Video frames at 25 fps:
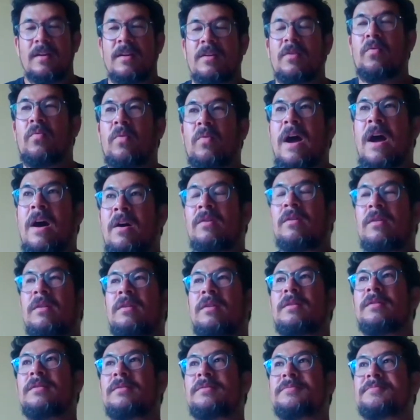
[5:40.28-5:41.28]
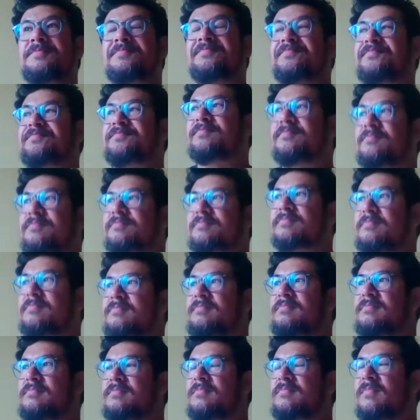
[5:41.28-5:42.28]
well,
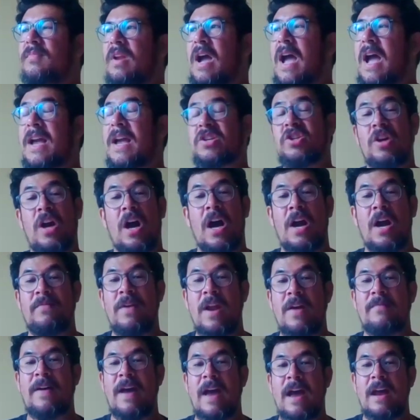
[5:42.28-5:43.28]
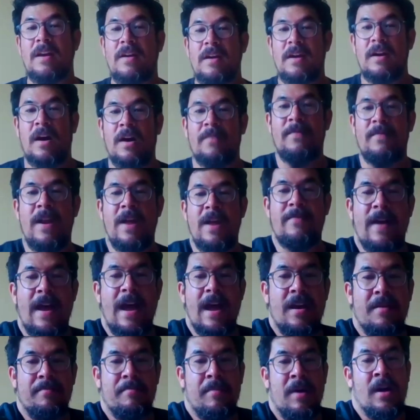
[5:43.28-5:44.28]
actually, I've never
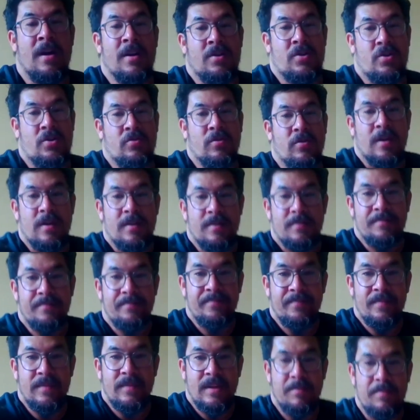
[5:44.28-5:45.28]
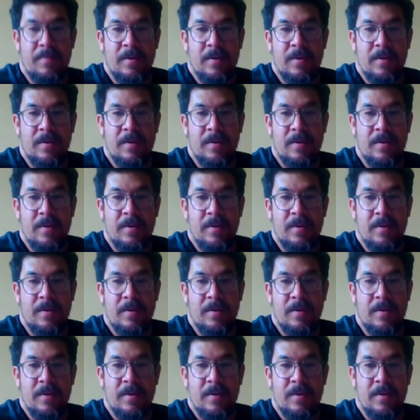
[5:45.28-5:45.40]
had a mantra per